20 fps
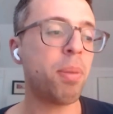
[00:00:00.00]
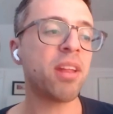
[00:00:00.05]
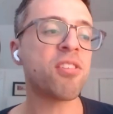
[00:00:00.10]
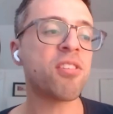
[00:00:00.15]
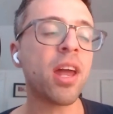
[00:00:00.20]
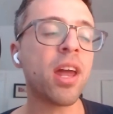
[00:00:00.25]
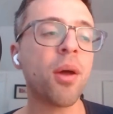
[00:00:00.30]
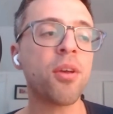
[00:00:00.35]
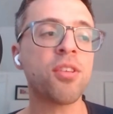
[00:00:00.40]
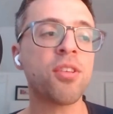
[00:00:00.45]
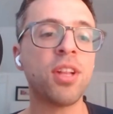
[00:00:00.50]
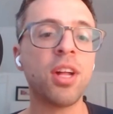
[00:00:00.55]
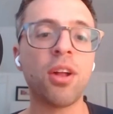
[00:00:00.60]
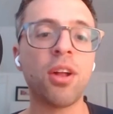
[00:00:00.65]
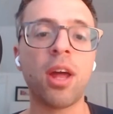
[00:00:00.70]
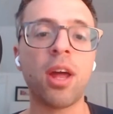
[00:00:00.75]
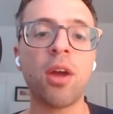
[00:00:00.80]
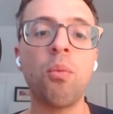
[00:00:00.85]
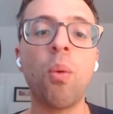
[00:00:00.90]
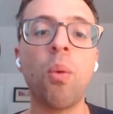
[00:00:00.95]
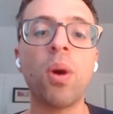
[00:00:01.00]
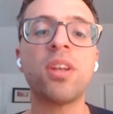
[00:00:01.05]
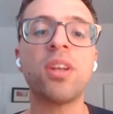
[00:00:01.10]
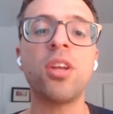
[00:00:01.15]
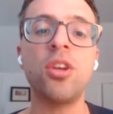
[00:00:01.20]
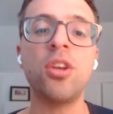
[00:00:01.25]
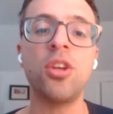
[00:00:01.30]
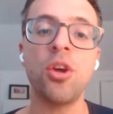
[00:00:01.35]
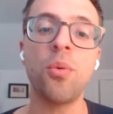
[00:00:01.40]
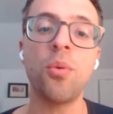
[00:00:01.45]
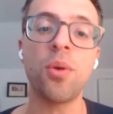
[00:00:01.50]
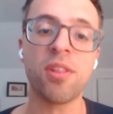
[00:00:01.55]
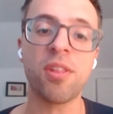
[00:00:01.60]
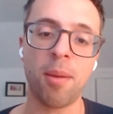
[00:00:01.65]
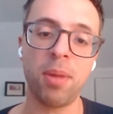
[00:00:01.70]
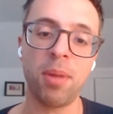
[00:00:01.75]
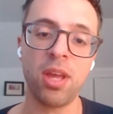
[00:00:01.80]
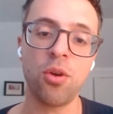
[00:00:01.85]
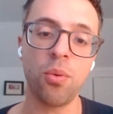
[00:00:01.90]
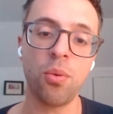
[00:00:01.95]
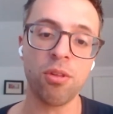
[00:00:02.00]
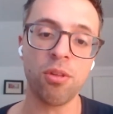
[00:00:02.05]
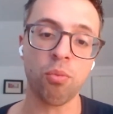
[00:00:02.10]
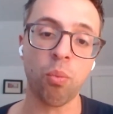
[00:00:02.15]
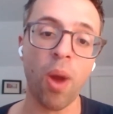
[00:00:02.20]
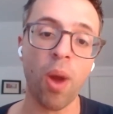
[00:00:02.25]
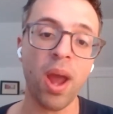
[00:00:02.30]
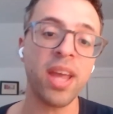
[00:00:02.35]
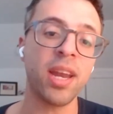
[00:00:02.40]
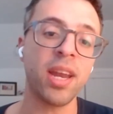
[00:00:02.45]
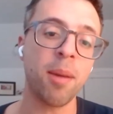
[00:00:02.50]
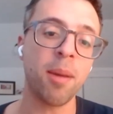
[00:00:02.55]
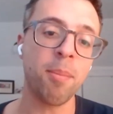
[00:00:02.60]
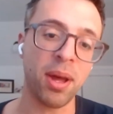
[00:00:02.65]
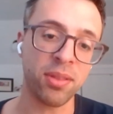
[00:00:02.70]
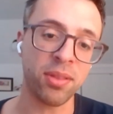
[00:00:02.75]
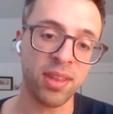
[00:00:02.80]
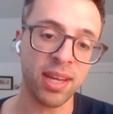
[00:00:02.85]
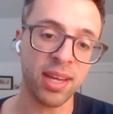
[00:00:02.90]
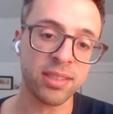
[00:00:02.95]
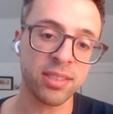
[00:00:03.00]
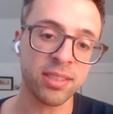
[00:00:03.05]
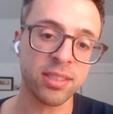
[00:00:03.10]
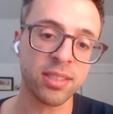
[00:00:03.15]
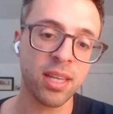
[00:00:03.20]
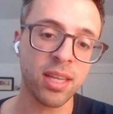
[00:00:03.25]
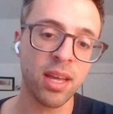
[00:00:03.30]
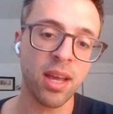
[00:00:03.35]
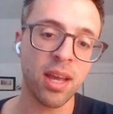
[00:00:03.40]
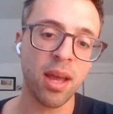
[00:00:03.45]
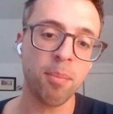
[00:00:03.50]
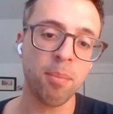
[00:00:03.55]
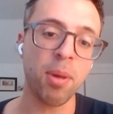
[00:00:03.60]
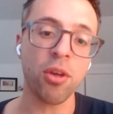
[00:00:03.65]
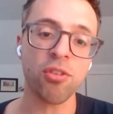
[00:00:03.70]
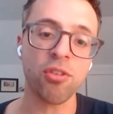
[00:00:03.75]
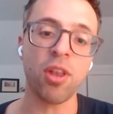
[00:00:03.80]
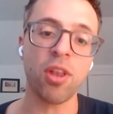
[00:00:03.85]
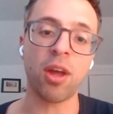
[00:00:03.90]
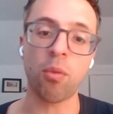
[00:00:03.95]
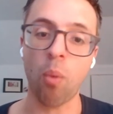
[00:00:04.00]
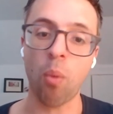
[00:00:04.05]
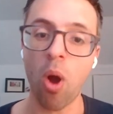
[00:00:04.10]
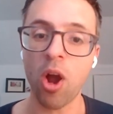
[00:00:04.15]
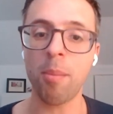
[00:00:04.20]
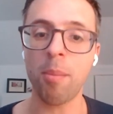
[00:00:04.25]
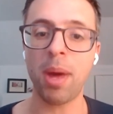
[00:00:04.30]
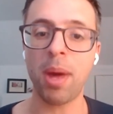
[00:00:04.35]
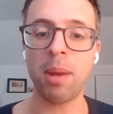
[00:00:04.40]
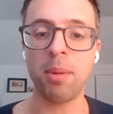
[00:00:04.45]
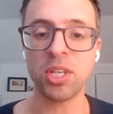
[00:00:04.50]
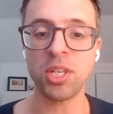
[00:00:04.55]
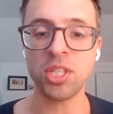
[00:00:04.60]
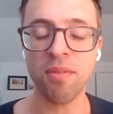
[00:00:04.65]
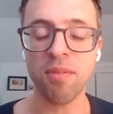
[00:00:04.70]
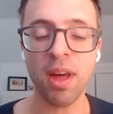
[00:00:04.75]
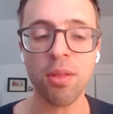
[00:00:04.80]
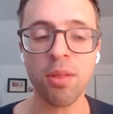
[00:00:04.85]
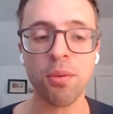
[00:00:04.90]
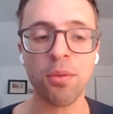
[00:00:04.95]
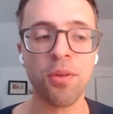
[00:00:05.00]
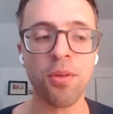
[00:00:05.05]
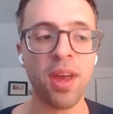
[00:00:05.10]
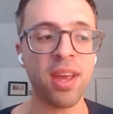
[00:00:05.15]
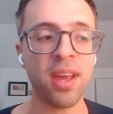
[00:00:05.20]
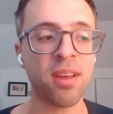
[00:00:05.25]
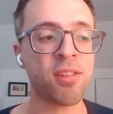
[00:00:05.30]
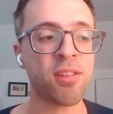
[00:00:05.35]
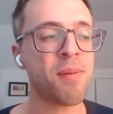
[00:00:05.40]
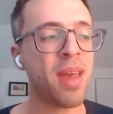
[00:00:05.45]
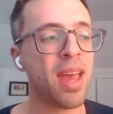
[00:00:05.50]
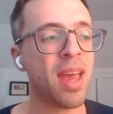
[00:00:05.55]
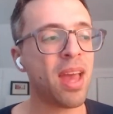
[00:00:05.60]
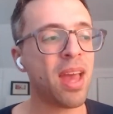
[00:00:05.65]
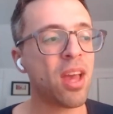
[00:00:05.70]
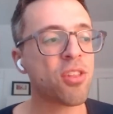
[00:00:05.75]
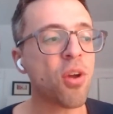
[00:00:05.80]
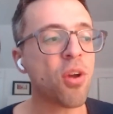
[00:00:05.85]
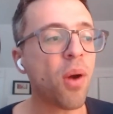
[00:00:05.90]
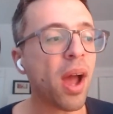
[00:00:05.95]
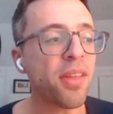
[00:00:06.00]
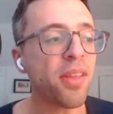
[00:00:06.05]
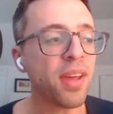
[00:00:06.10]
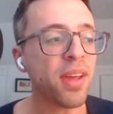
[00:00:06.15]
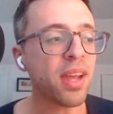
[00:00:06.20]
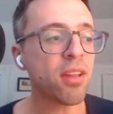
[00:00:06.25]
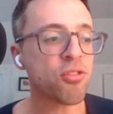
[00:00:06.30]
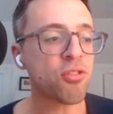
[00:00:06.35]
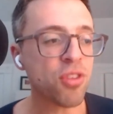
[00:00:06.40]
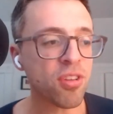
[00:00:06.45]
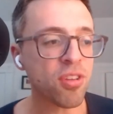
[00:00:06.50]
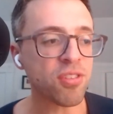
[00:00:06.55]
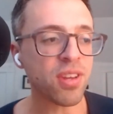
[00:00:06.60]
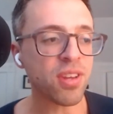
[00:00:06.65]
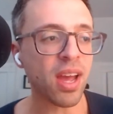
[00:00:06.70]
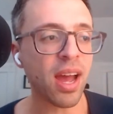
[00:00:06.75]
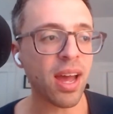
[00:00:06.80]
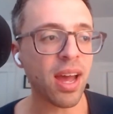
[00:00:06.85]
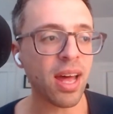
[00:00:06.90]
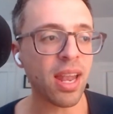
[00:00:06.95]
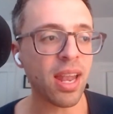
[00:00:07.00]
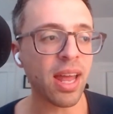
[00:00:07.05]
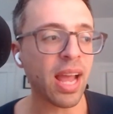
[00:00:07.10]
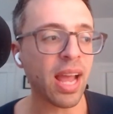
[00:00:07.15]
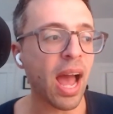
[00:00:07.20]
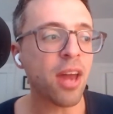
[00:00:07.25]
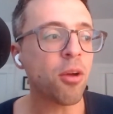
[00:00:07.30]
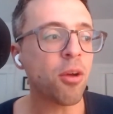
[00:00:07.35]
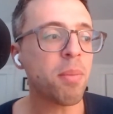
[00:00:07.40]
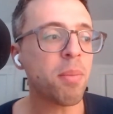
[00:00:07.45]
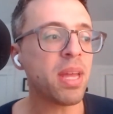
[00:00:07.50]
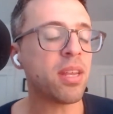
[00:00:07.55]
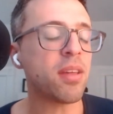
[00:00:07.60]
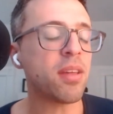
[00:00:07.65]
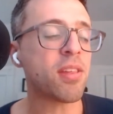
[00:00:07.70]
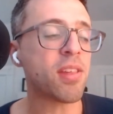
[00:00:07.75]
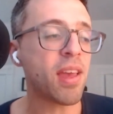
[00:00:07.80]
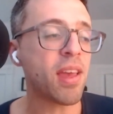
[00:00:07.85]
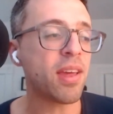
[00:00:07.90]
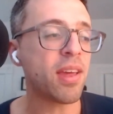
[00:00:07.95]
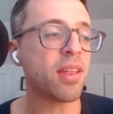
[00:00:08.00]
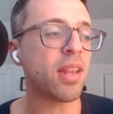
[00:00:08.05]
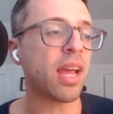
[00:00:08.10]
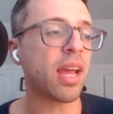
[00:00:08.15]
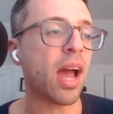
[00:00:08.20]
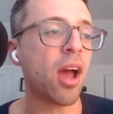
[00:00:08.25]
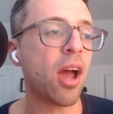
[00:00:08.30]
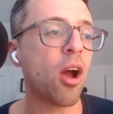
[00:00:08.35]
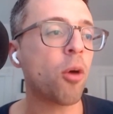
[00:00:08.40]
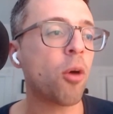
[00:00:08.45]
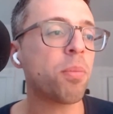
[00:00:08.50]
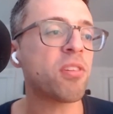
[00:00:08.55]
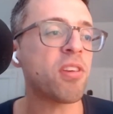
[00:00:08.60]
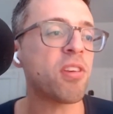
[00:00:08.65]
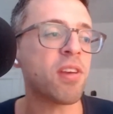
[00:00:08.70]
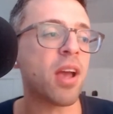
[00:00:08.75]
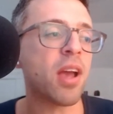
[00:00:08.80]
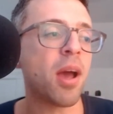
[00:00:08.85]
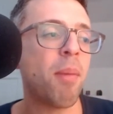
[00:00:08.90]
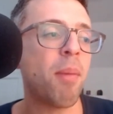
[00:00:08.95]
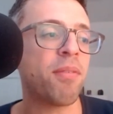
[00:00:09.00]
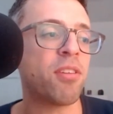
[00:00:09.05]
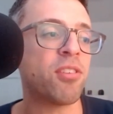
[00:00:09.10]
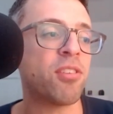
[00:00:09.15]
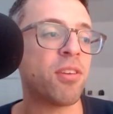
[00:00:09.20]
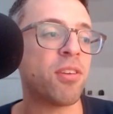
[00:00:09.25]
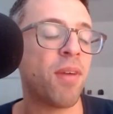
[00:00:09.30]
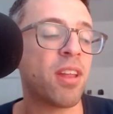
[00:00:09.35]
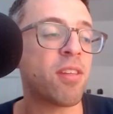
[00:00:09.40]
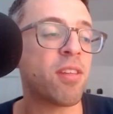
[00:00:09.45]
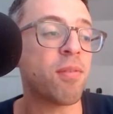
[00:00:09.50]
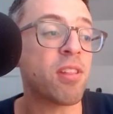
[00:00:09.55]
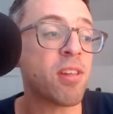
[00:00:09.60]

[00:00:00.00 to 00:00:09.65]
but it's not always clear like what to do with somebody who is right about this but also like wrong about a bunch of other things so i think it's just like I don't mean to say like I hope this doesn't come off as defensive.